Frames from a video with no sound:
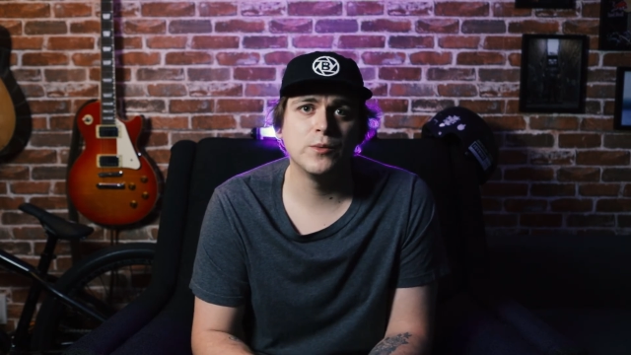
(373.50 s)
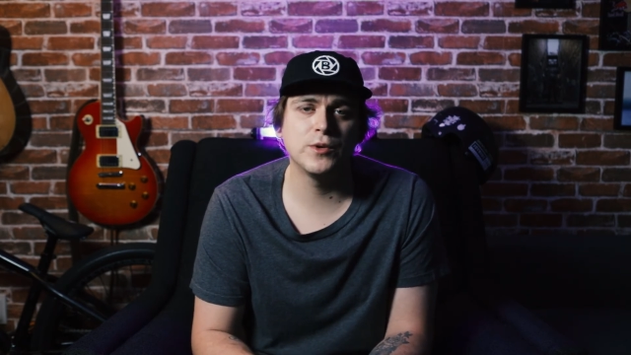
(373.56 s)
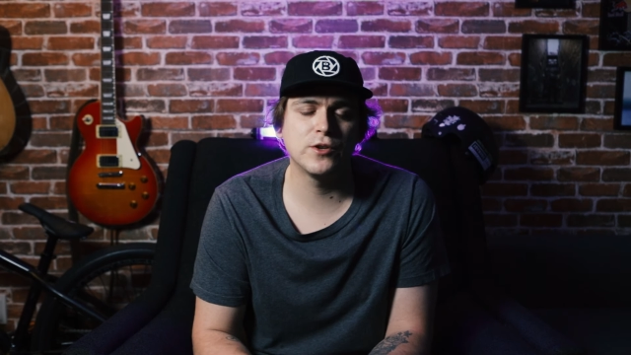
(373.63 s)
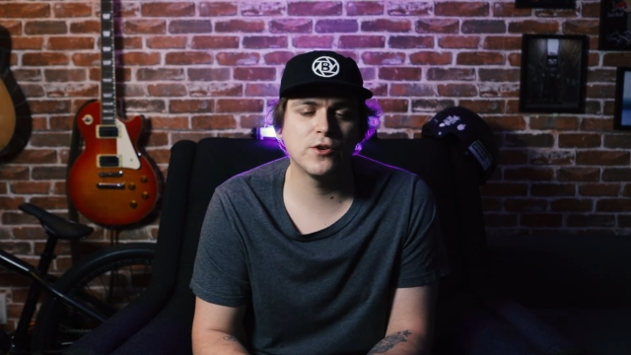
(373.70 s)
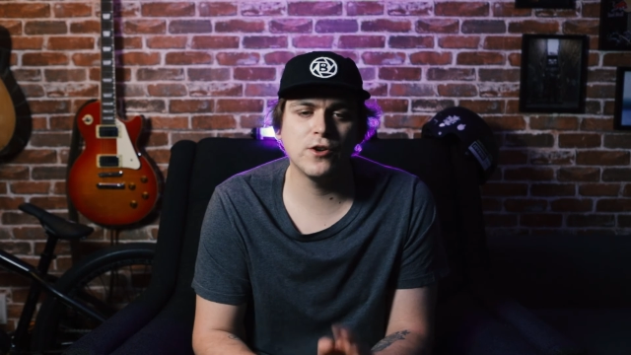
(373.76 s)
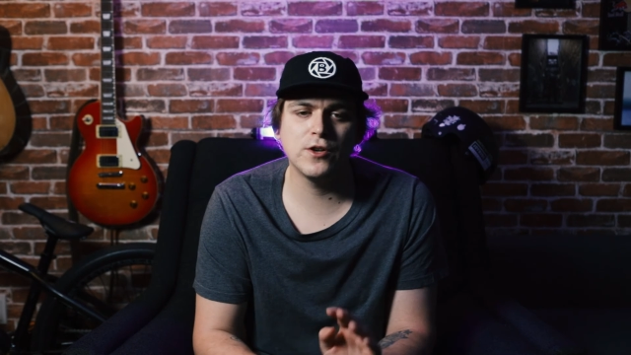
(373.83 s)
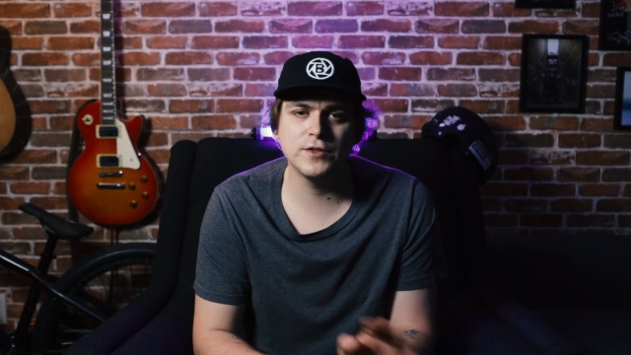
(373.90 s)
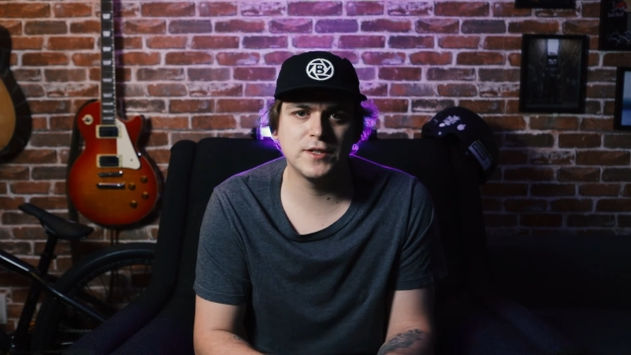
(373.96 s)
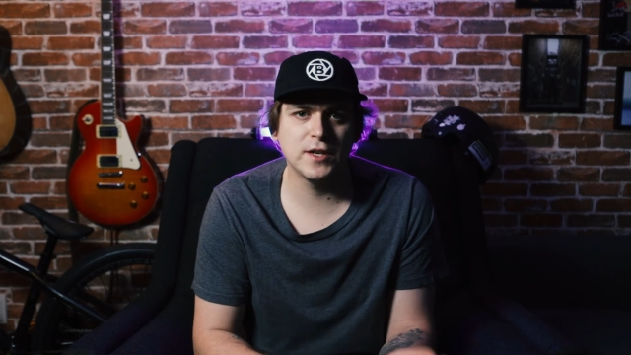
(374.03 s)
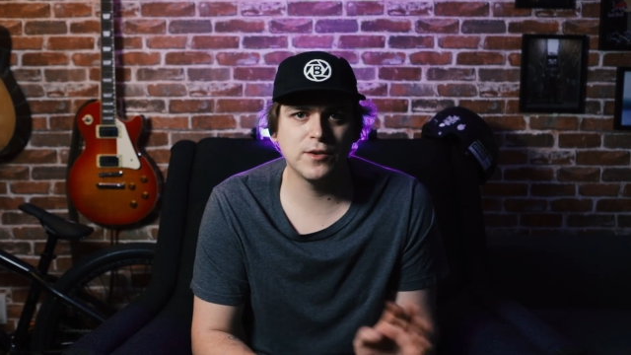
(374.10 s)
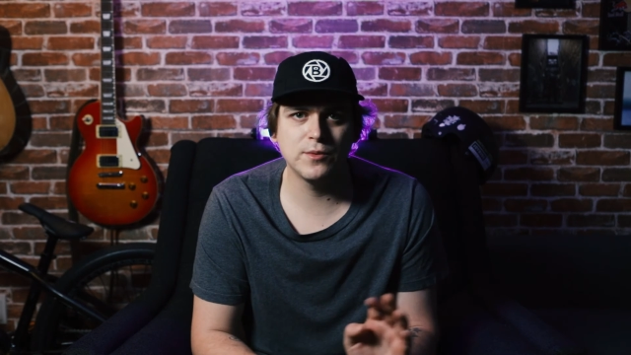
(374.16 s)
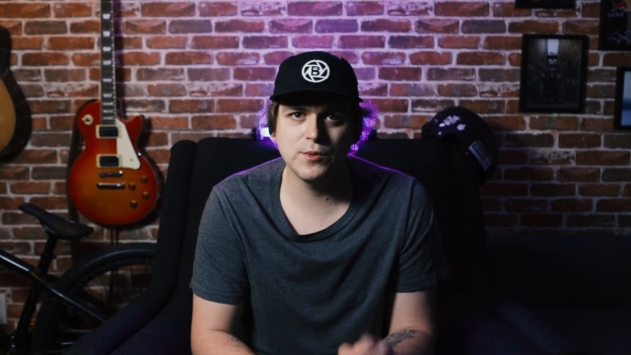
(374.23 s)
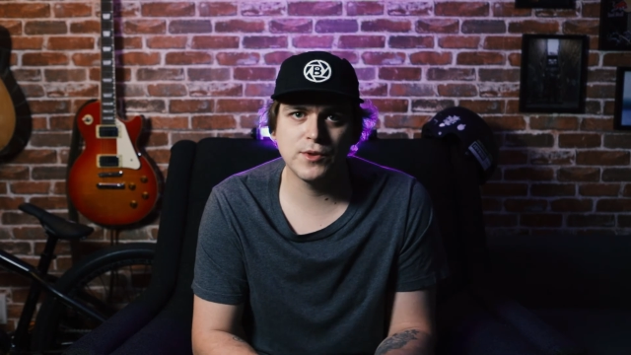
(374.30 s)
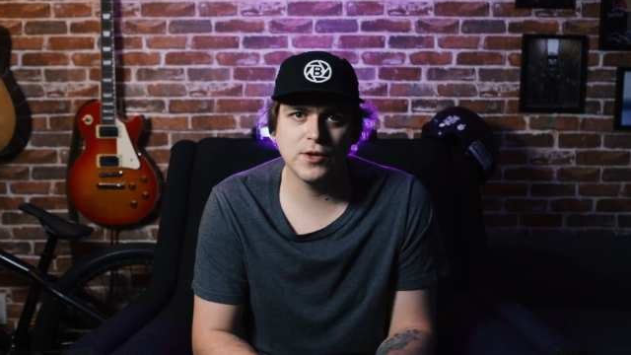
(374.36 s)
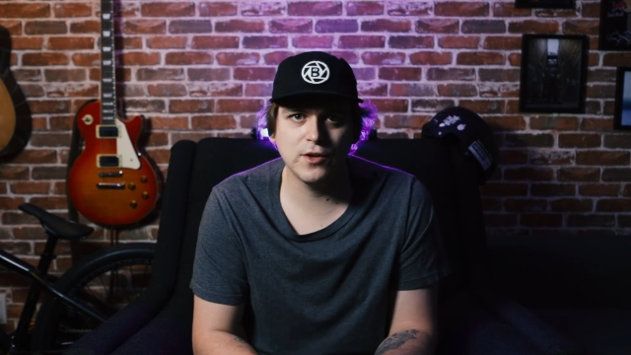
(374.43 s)
when you're all
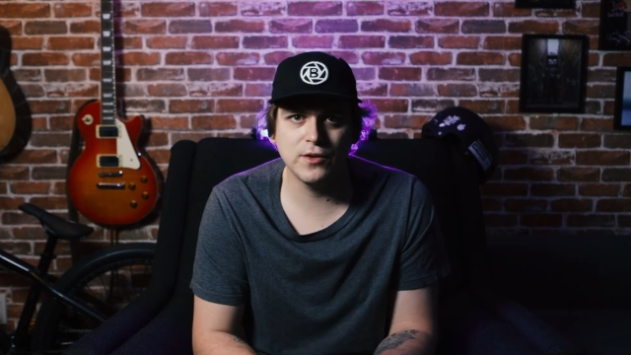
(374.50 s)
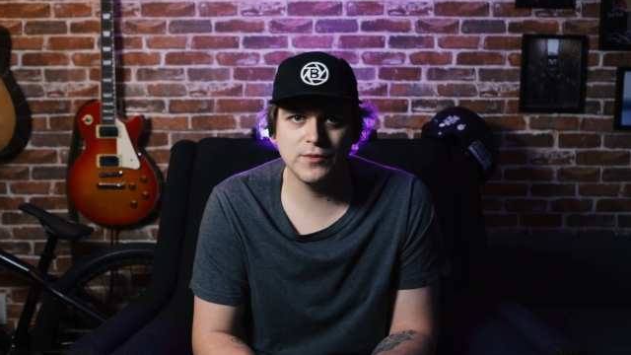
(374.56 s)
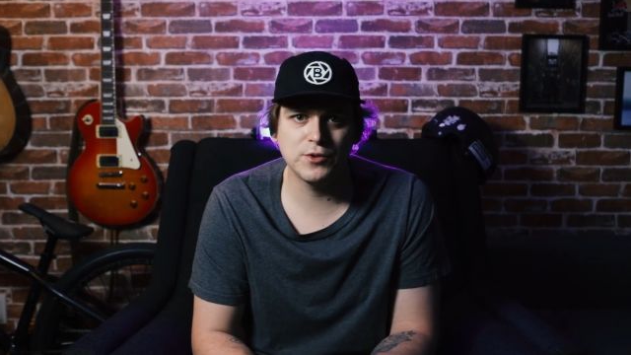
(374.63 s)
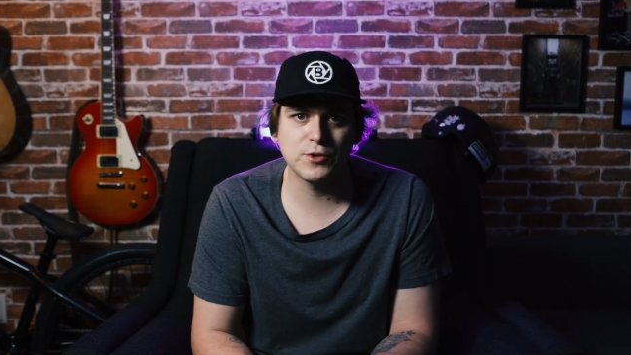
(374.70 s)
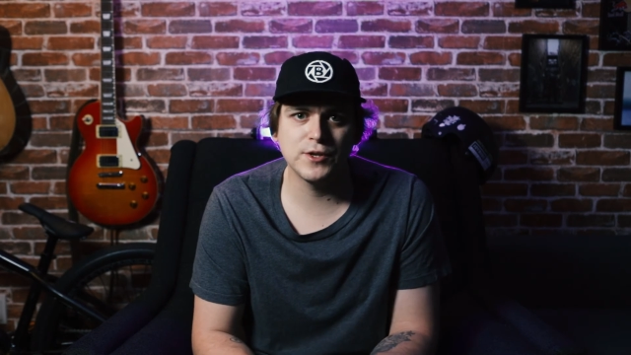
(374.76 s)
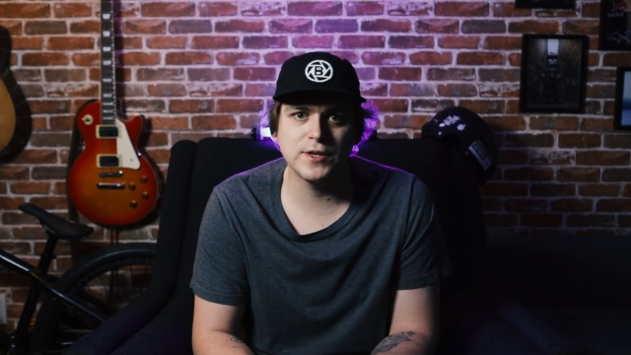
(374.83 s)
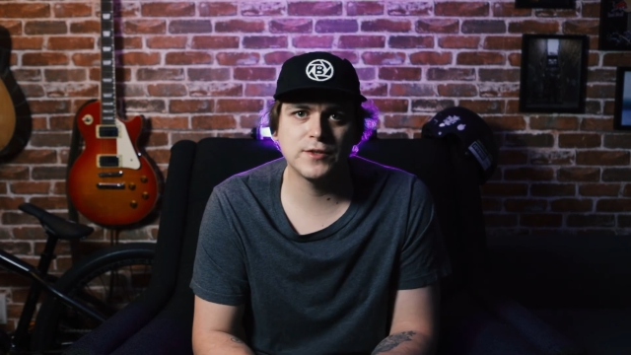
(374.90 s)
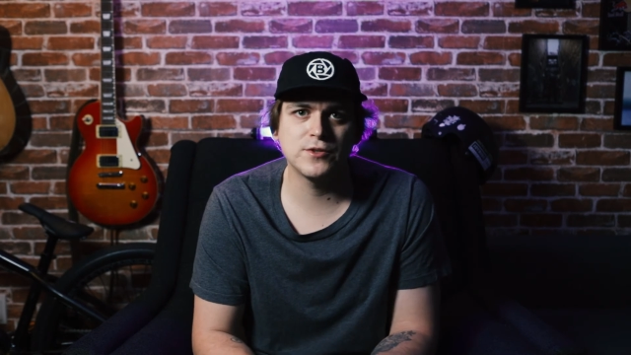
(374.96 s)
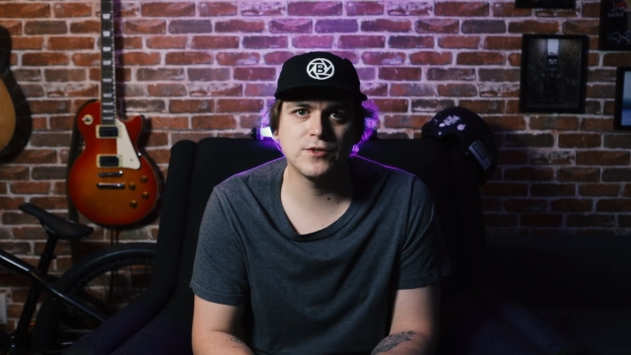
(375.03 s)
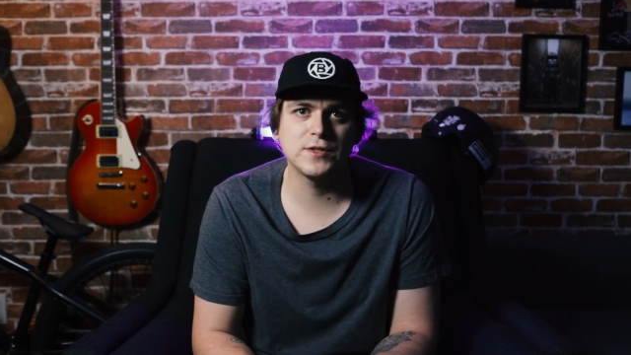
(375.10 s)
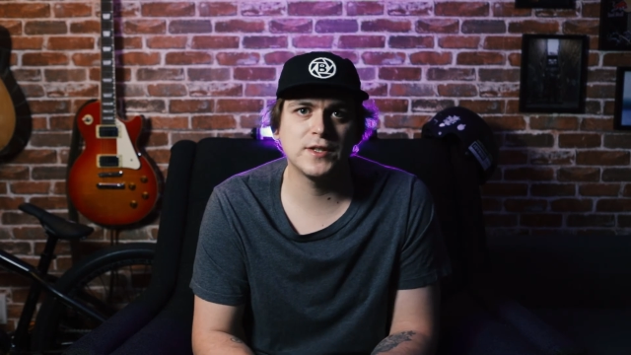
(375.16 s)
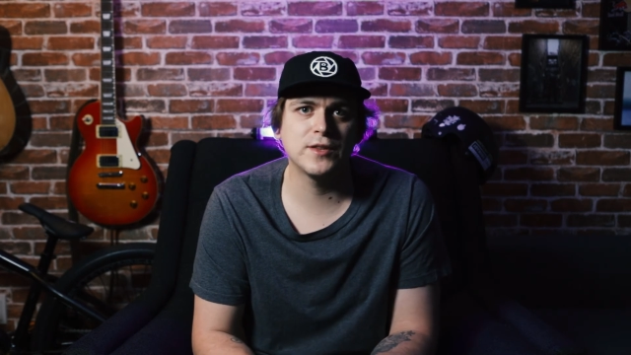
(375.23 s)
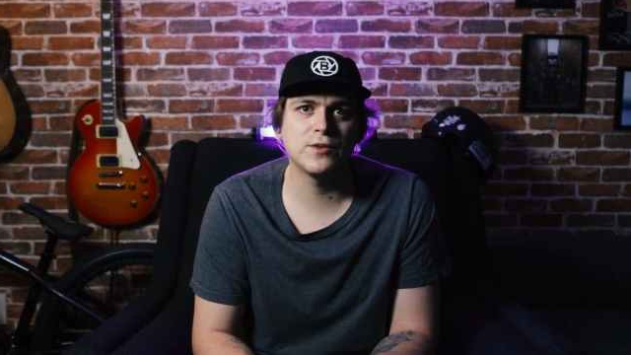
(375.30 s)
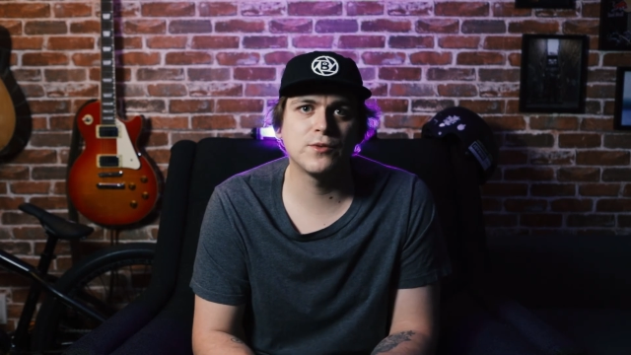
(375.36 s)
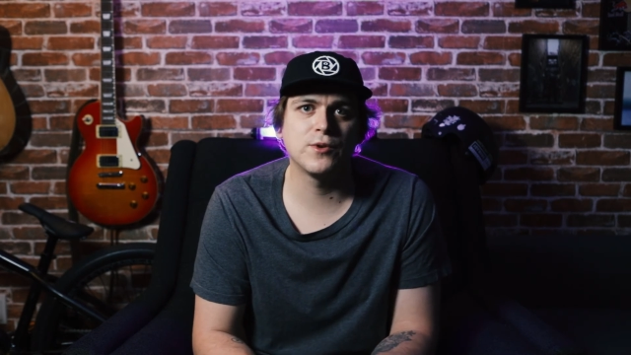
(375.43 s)
done with all of the tricks,
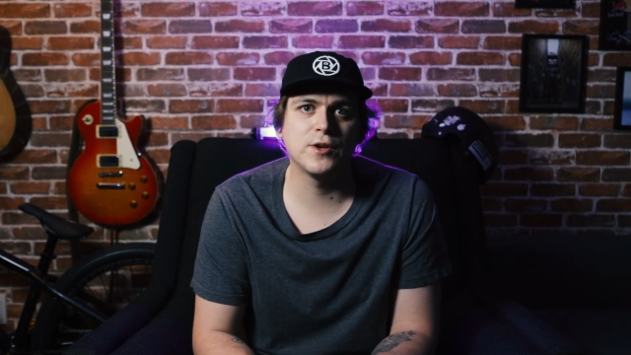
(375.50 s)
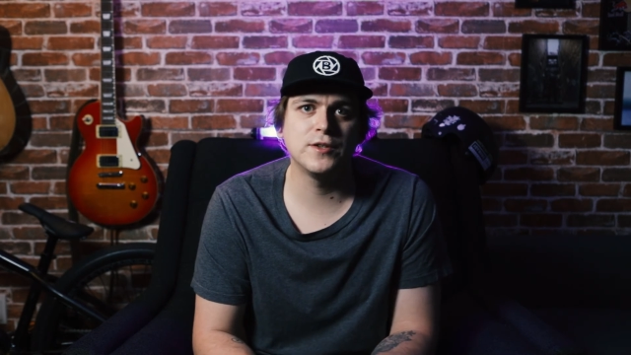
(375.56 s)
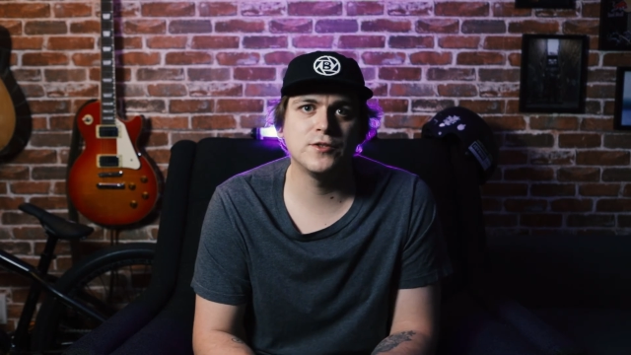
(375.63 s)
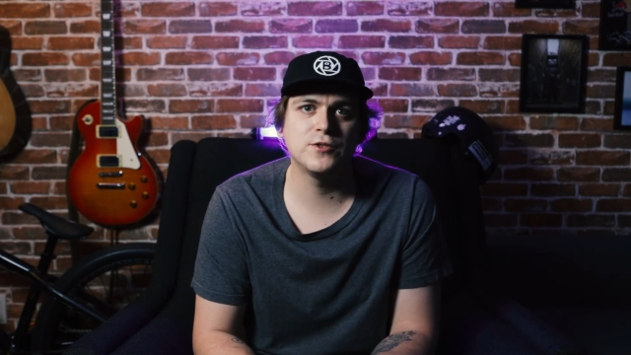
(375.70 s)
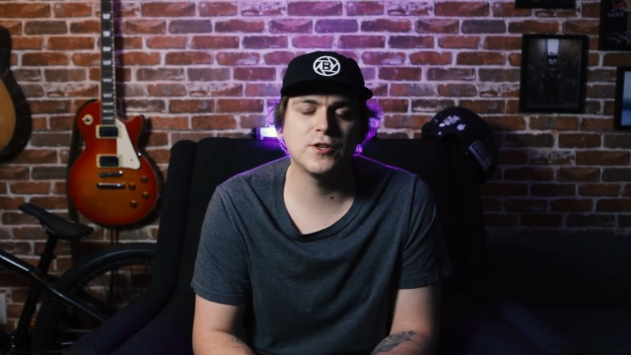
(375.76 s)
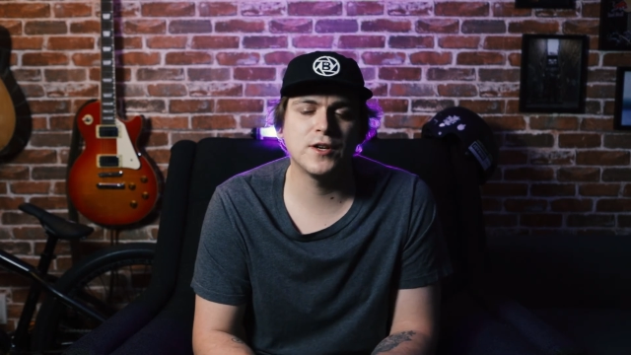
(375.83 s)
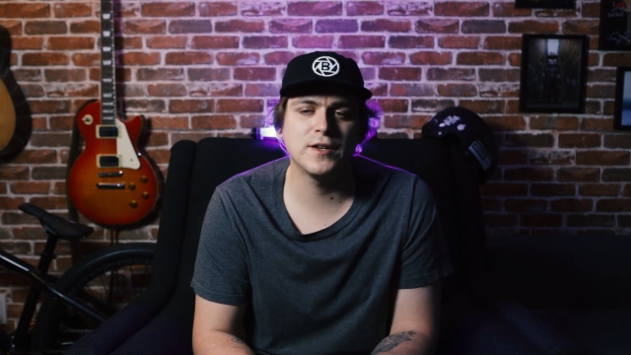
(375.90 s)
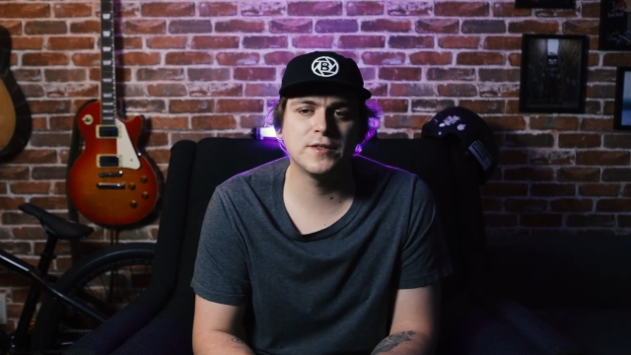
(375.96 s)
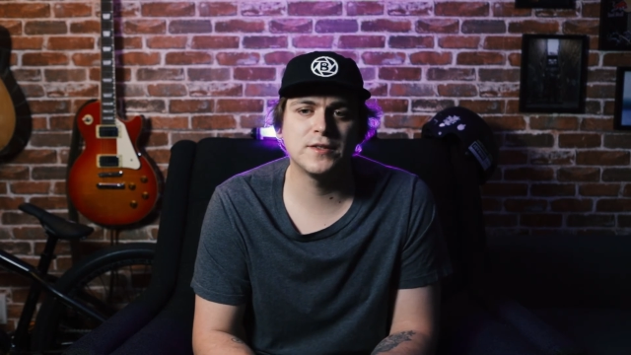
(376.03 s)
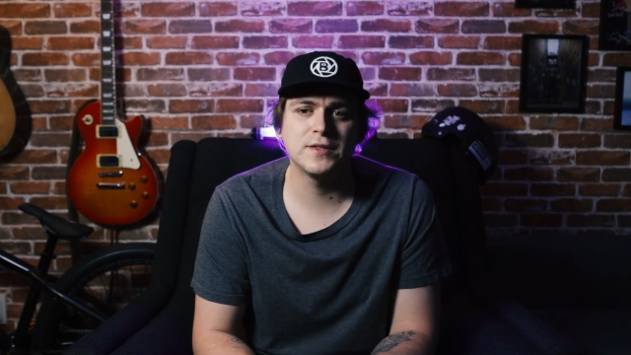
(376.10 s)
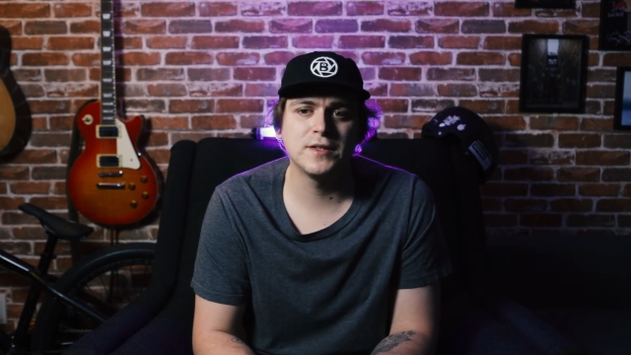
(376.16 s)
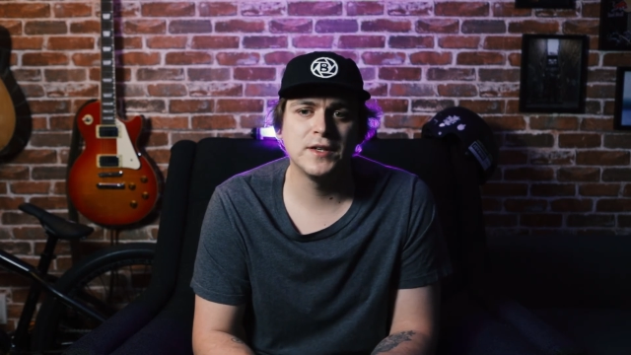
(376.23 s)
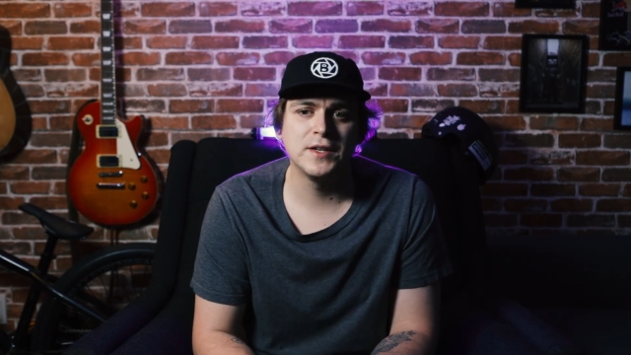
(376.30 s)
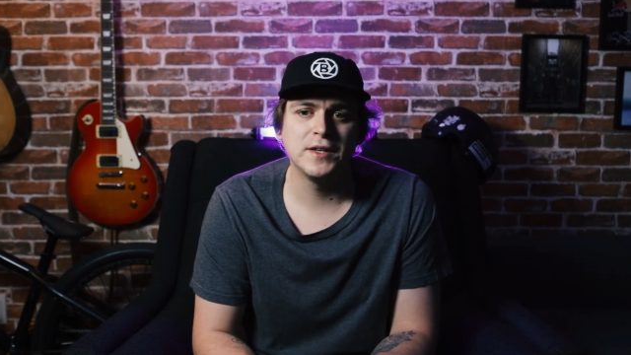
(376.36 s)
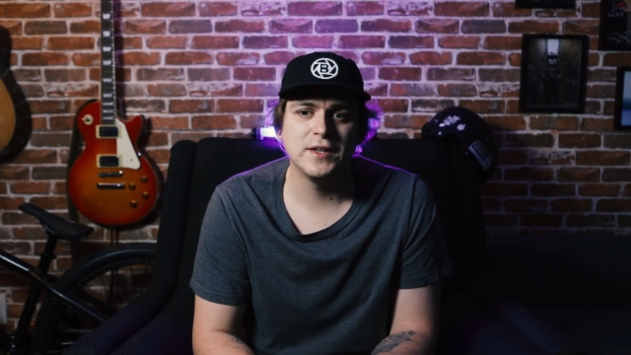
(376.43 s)
just get the run-in shots.